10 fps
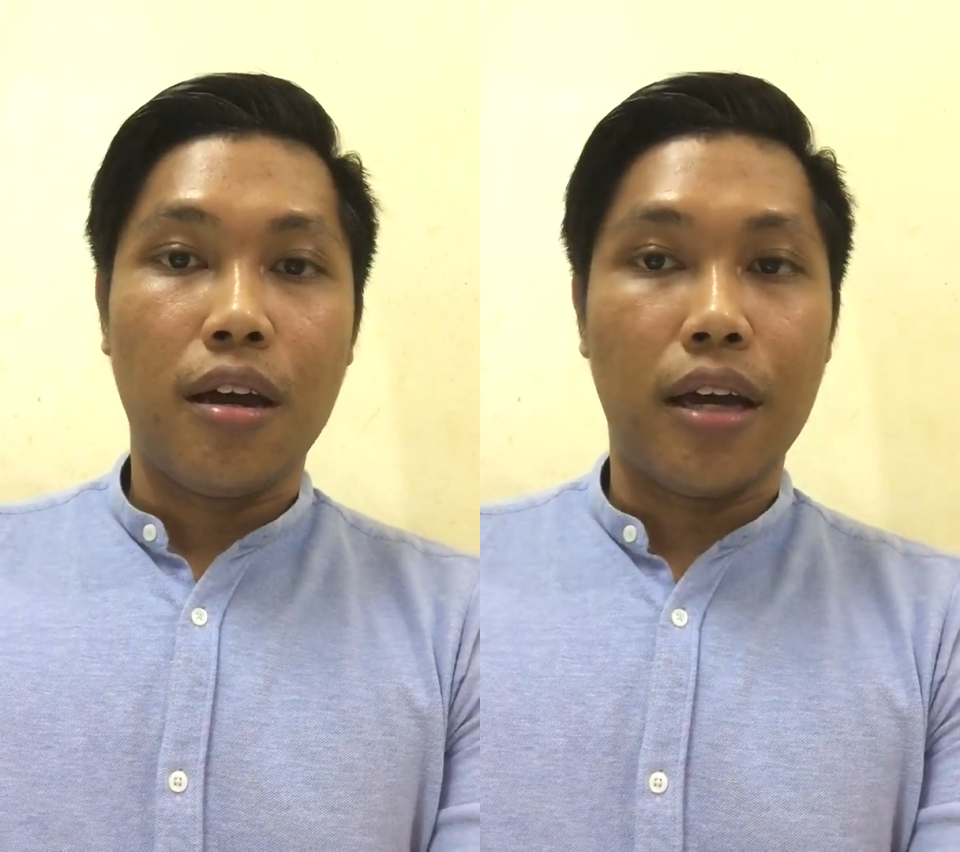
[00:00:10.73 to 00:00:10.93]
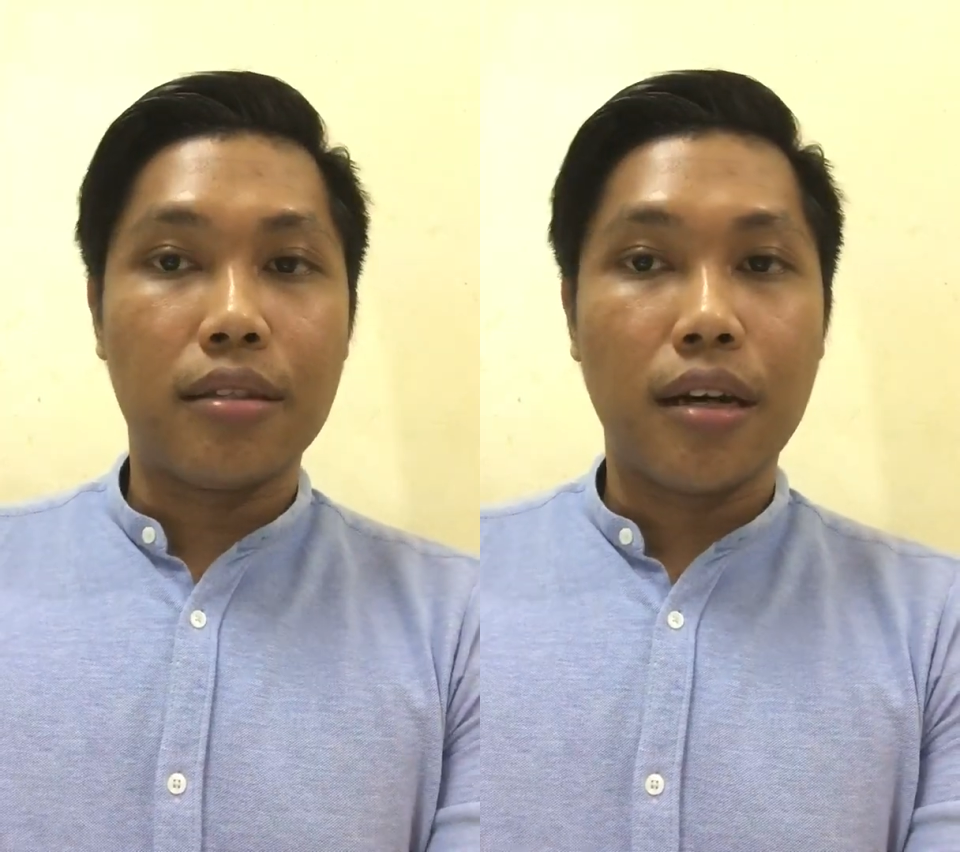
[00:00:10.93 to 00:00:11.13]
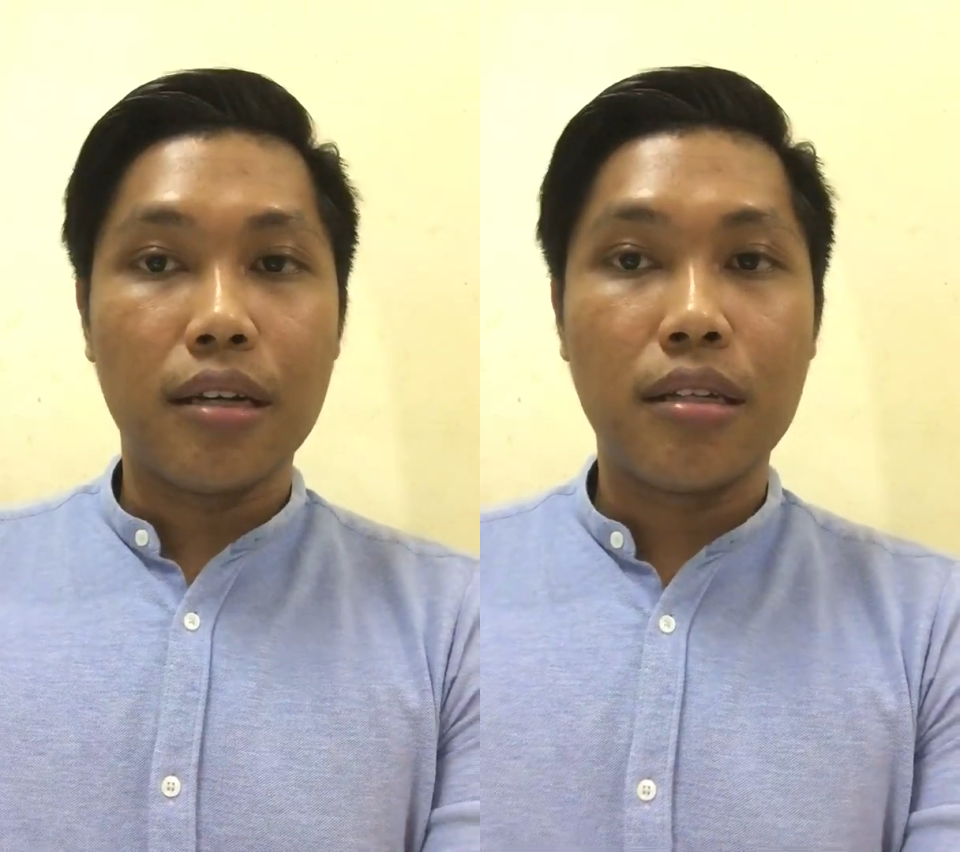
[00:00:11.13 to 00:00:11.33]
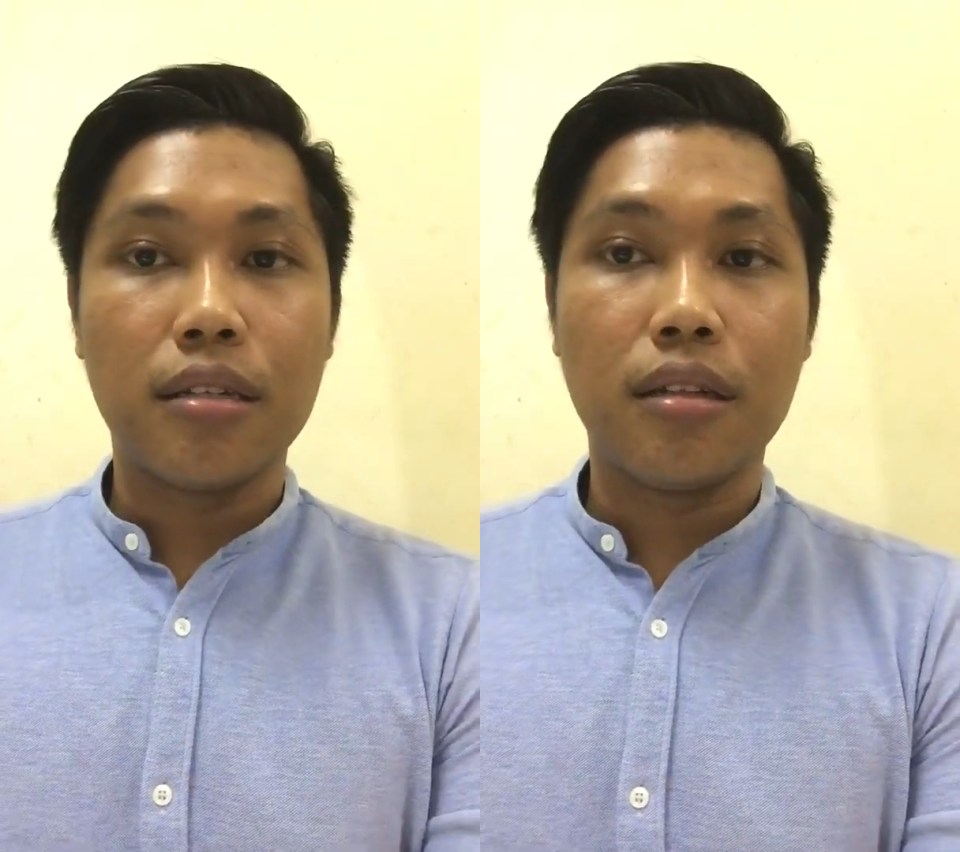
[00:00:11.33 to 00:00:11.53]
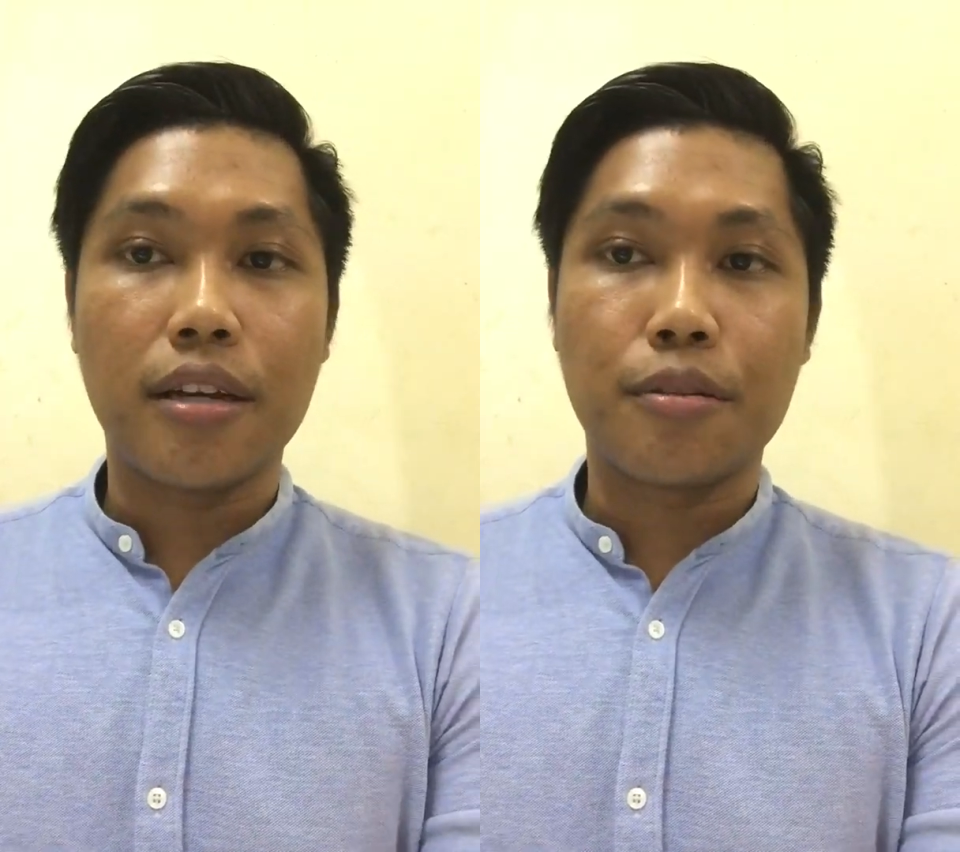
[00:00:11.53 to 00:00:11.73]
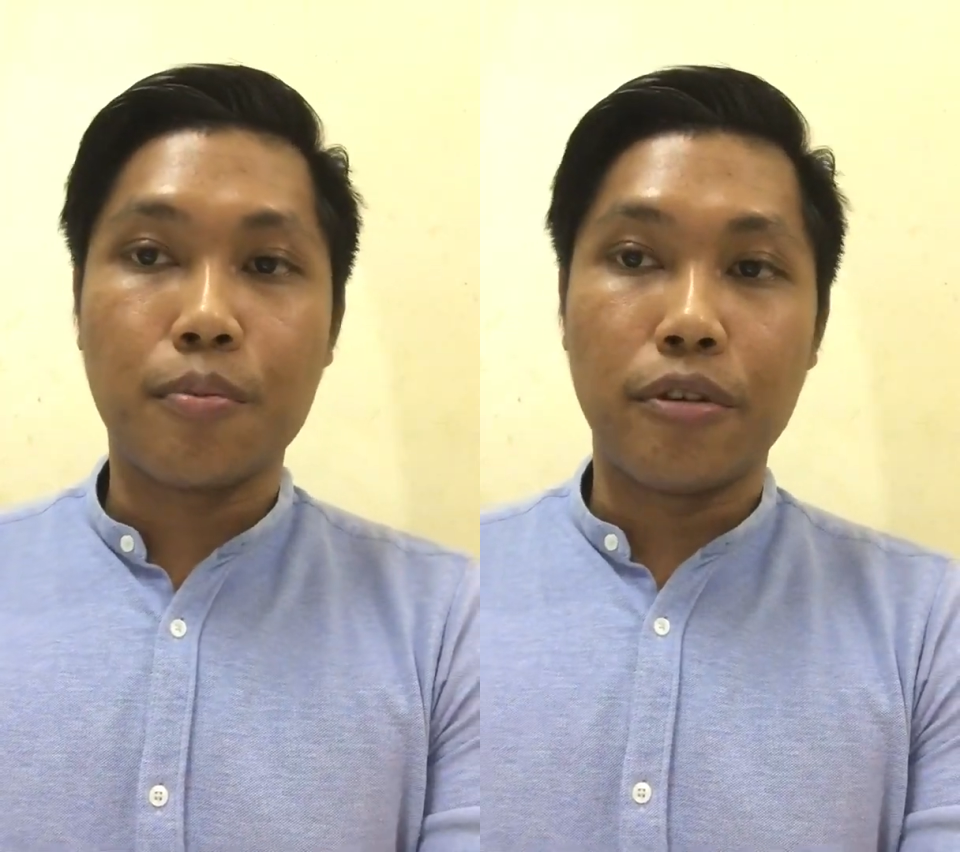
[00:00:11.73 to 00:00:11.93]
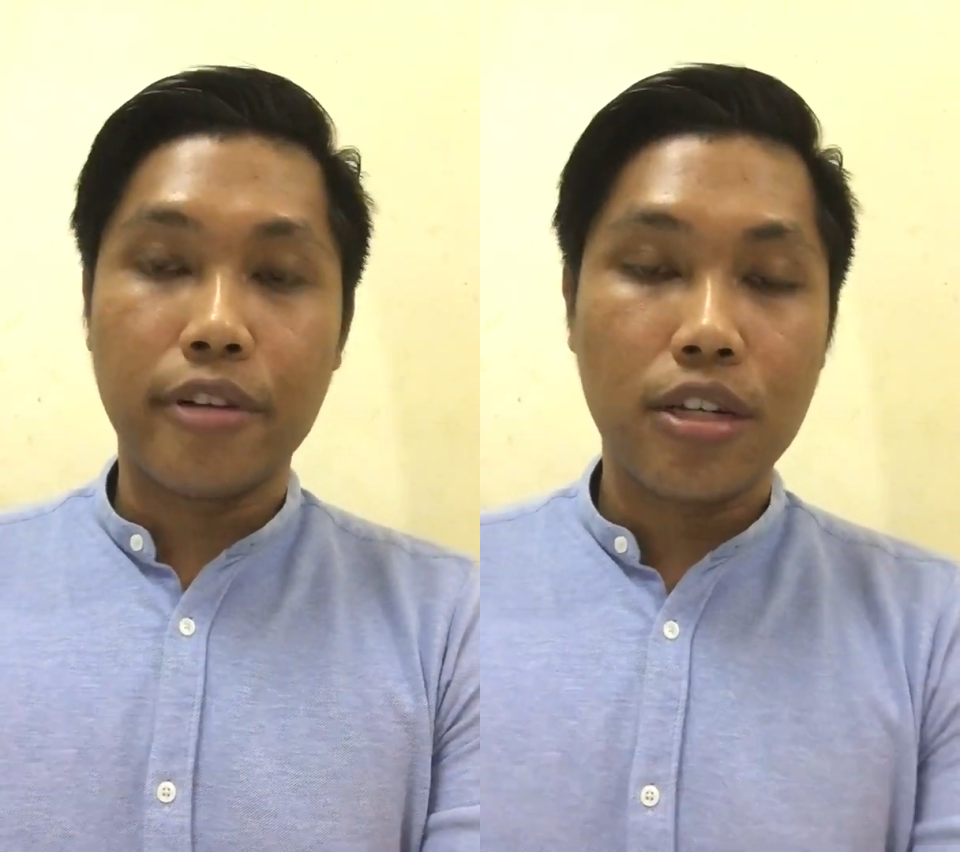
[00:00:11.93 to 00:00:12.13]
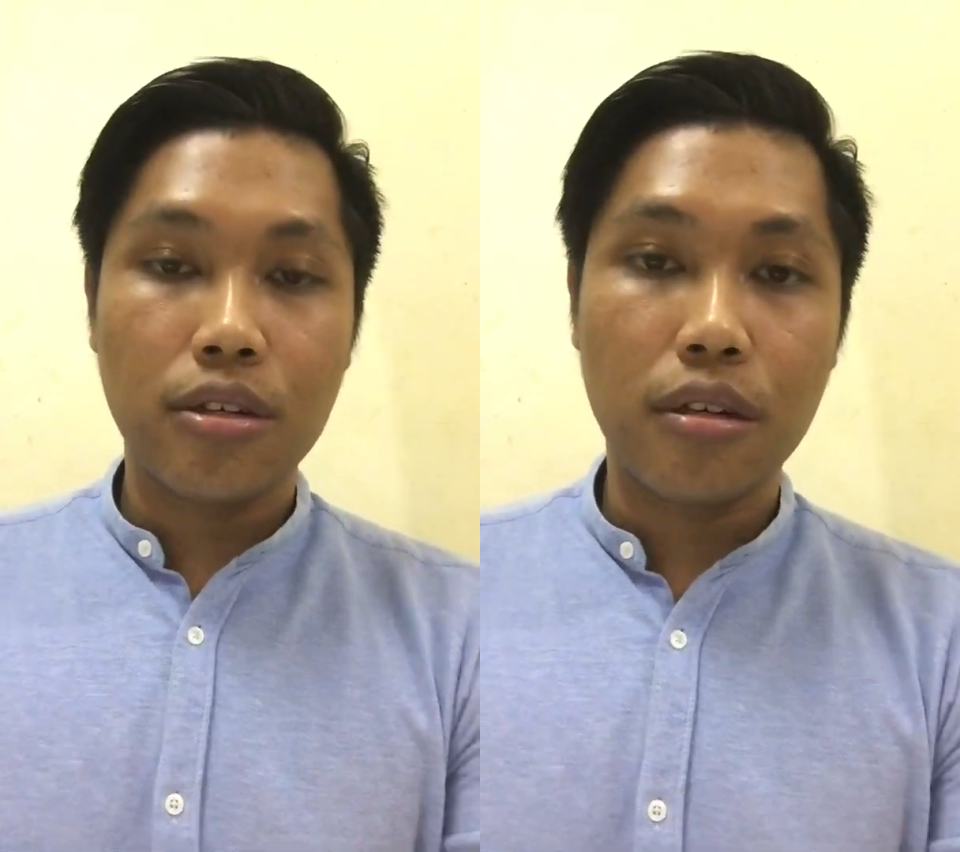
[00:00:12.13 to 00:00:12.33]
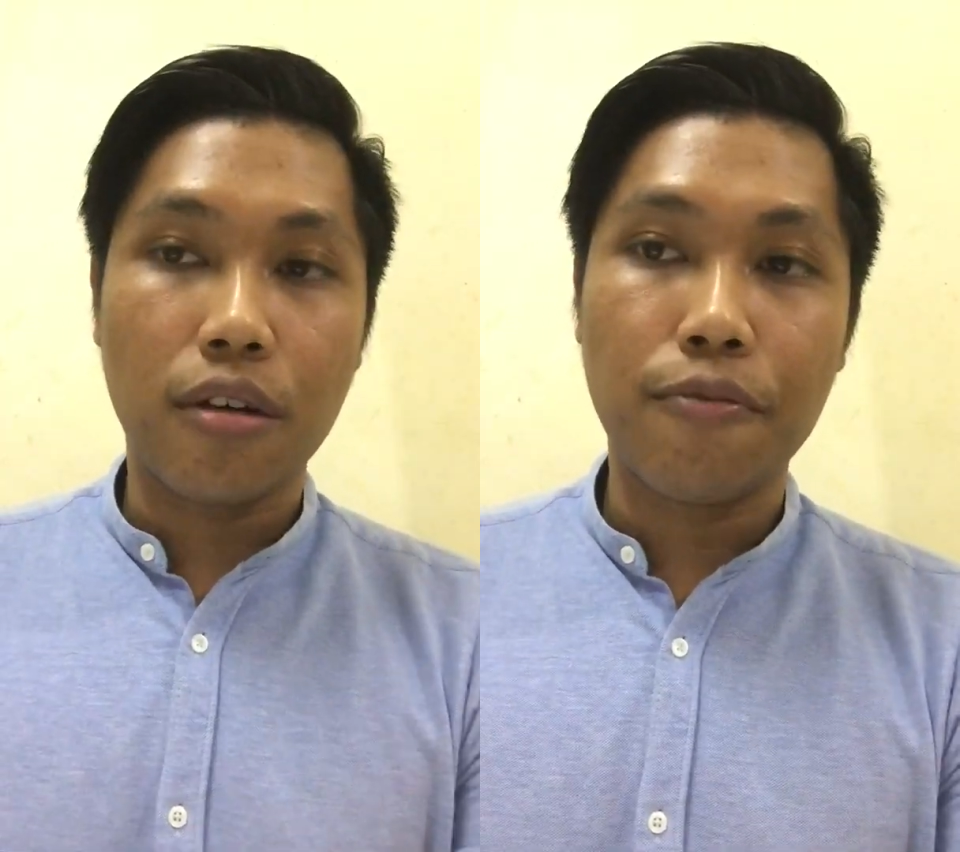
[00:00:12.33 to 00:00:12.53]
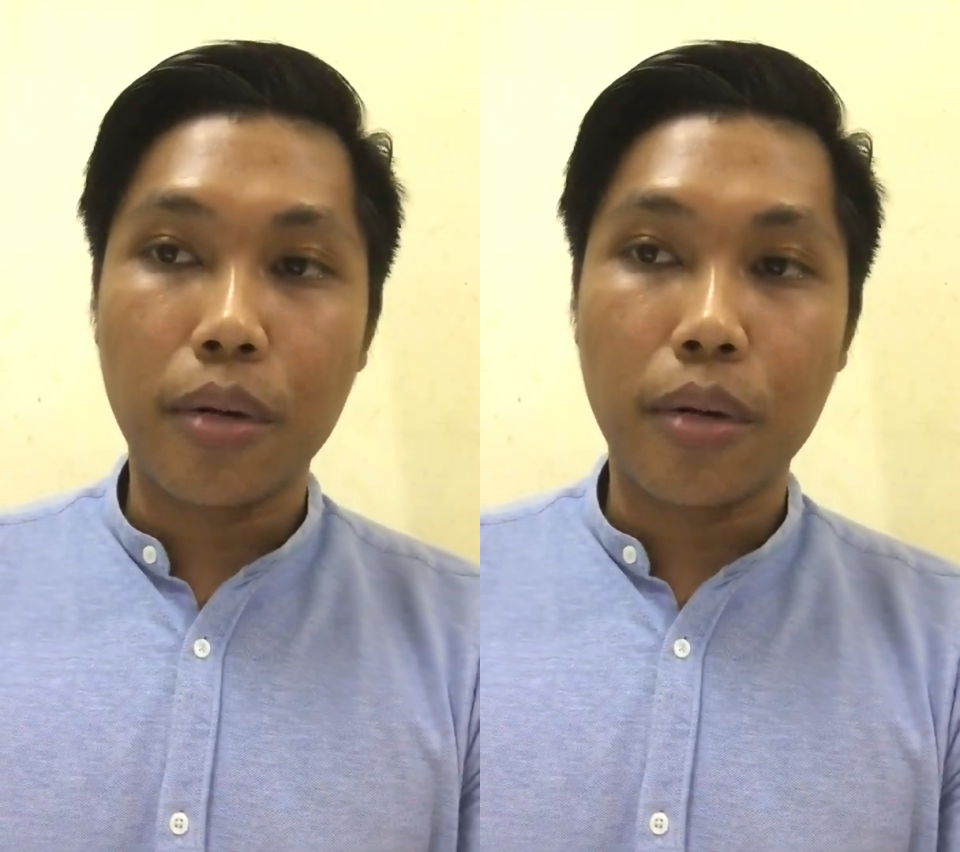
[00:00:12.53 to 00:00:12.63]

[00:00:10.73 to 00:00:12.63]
entitled Exploration of